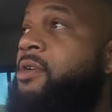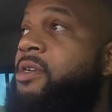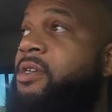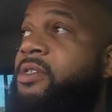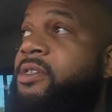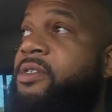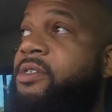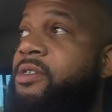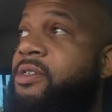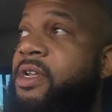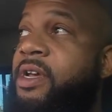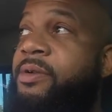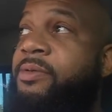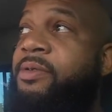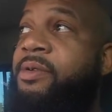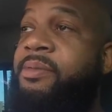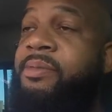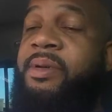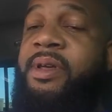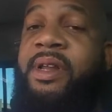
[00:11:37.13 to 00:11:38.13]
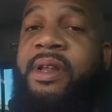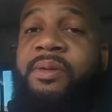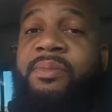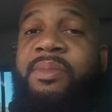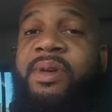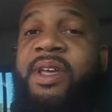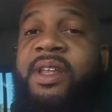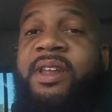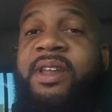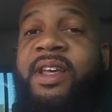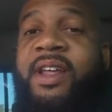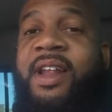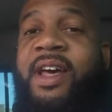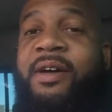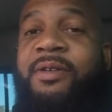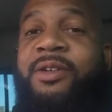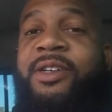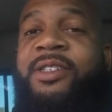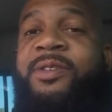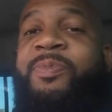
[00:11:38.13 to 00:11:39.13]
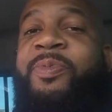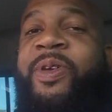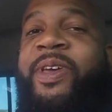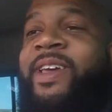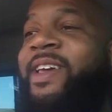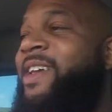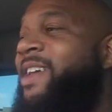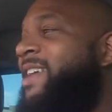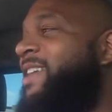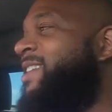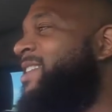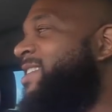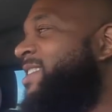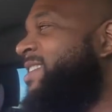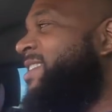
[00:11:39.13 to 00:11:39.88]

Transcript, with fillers: Cause that would have been admitting that I was speed.